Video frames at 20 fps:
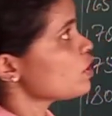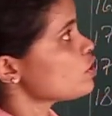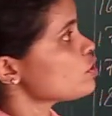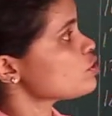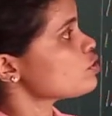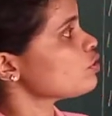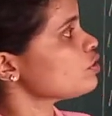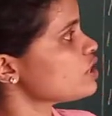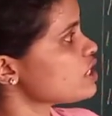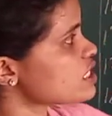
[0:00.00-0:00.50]

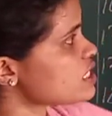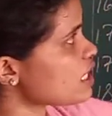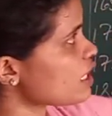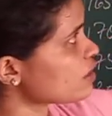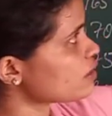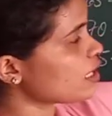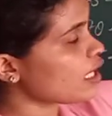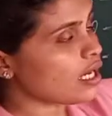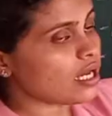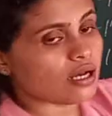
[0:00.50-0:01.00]
So these
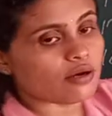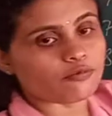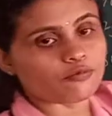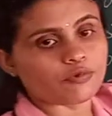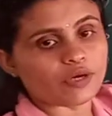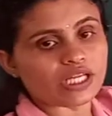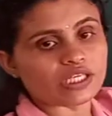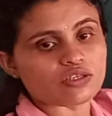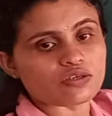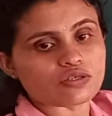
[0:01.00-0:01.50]
are the
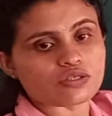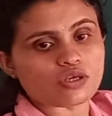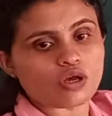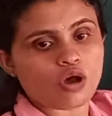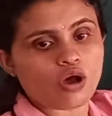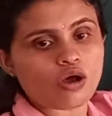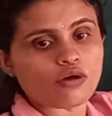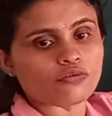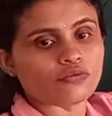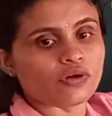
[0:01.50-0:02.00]
values
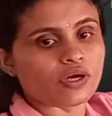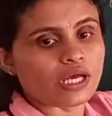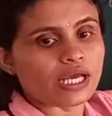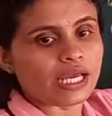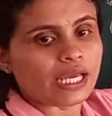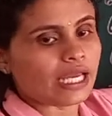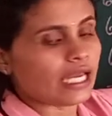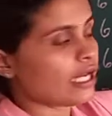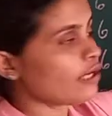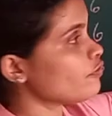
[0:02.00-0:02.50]
of
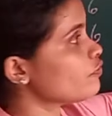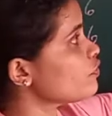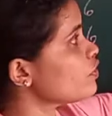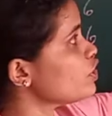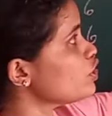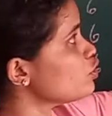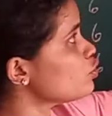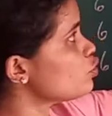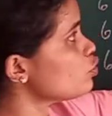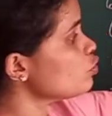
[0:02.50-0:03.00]
f
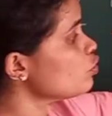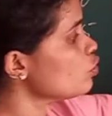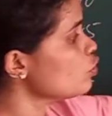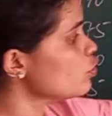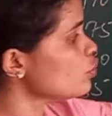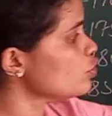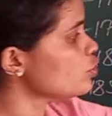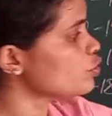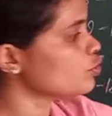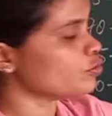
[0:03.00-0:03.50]

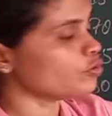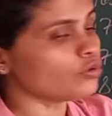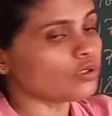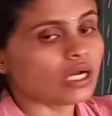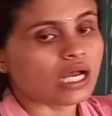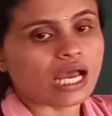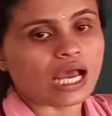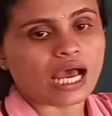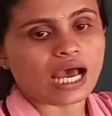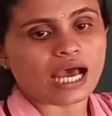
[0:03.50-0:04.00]
into
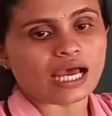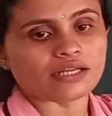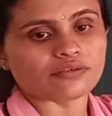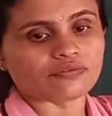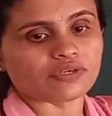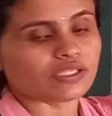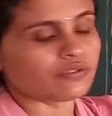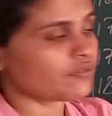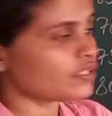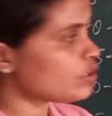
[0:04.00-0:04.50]
u, and
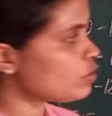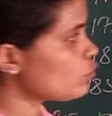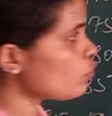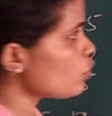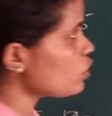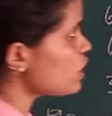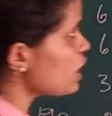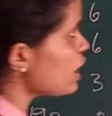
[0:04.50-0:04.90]
when we total